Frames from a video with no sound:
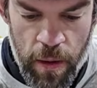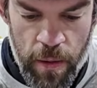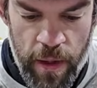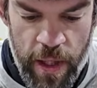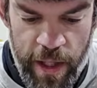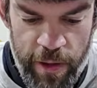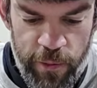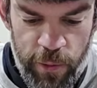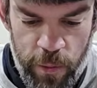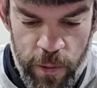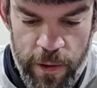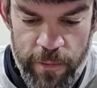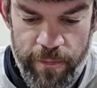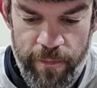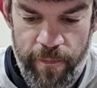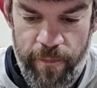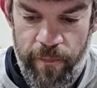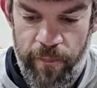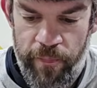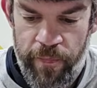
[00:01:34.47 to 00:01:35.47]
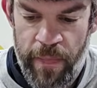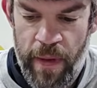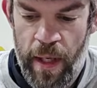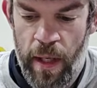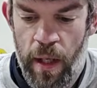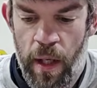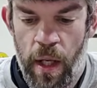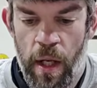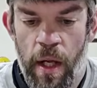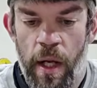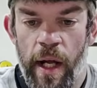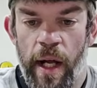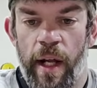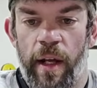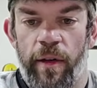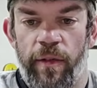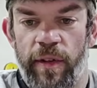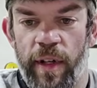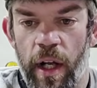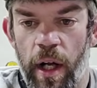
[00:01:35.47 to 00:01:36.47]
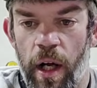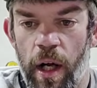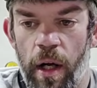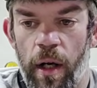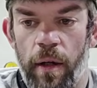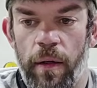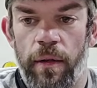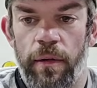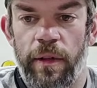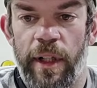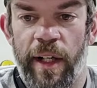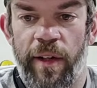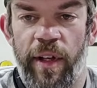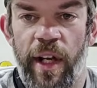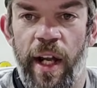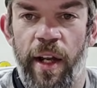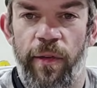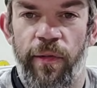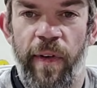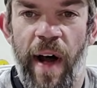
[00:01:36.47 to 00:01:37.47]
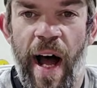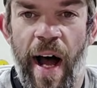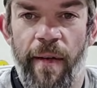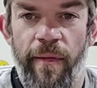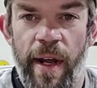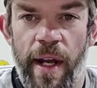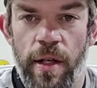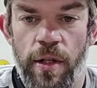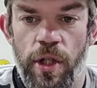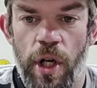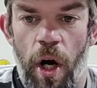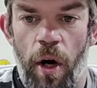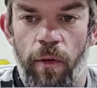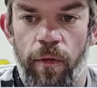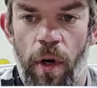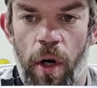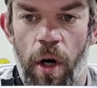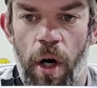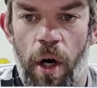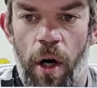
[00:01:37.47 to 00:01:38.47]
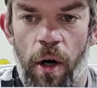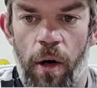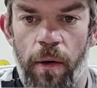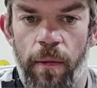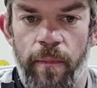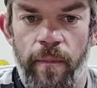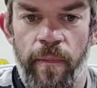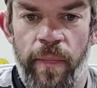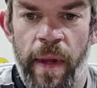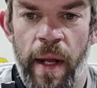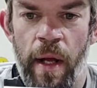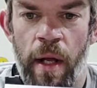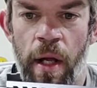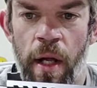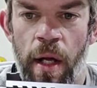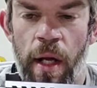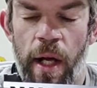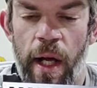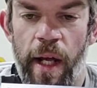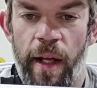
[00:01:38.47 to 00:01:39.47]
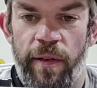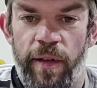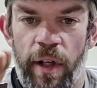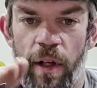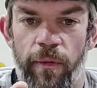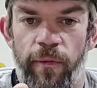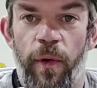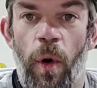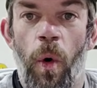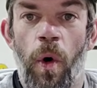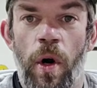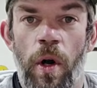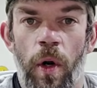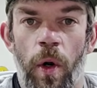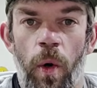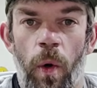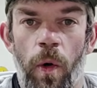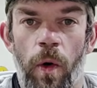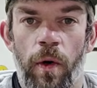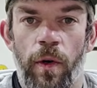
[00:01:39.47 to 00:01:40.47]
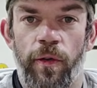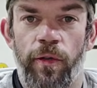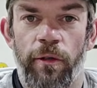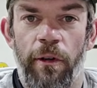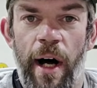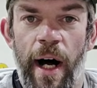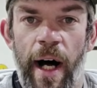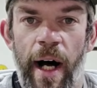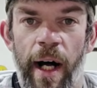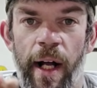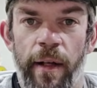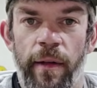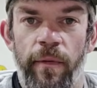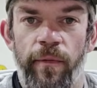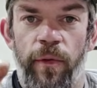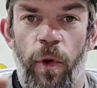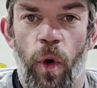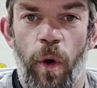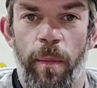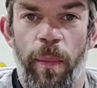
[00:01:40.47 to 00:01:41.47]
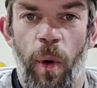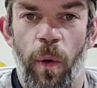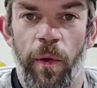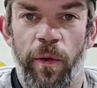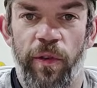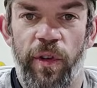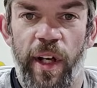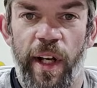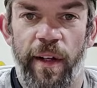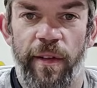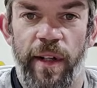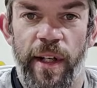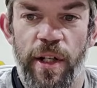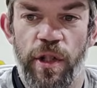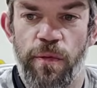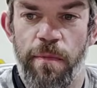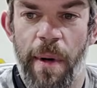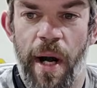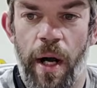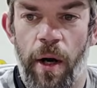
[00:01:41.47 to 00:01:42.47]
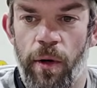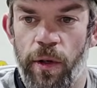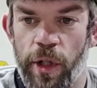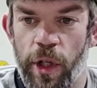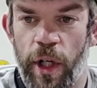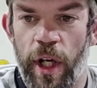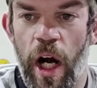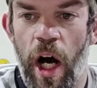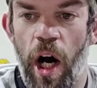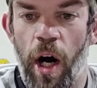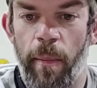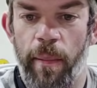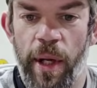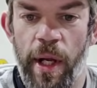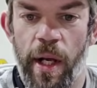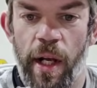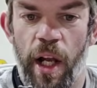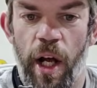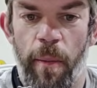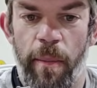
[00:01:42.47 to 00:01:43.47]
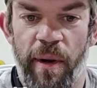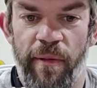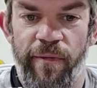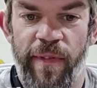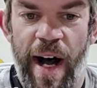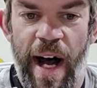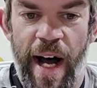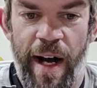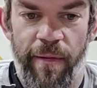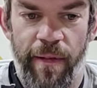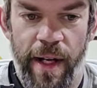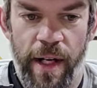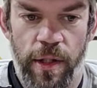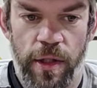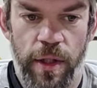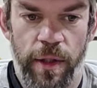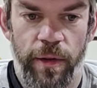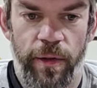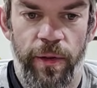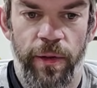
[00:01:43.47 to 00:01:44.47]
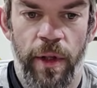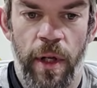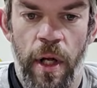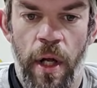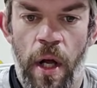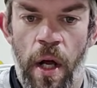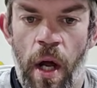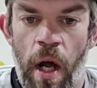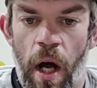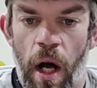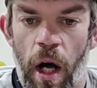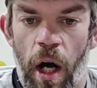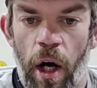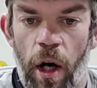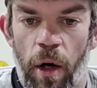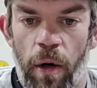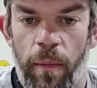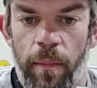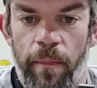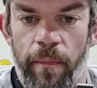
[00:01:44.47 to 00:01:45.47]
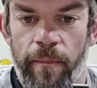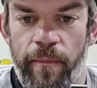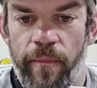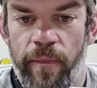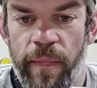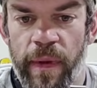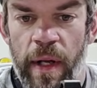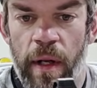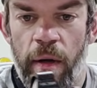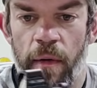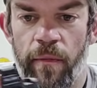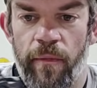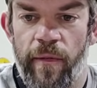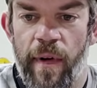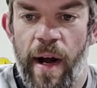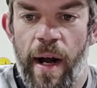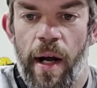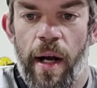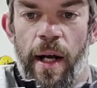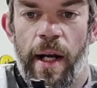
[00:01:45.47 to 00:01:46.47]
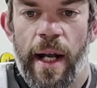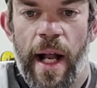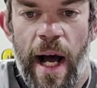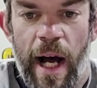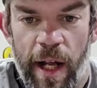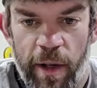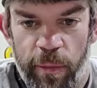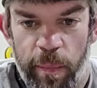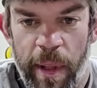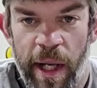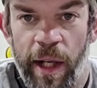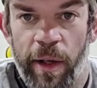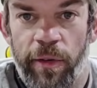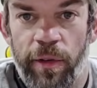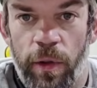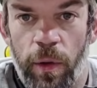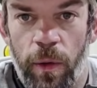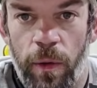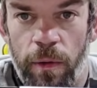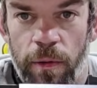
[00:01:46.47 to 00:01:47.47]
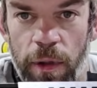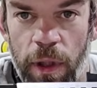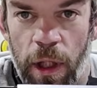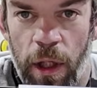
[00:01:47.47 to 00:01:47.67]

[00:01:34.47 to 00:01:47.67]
This one is, like I said, it's 5-inch overall. It's a 4 1/4 slide, 4.6-inch barrel in your comp. You end up at 5 inches. Very nice pistol.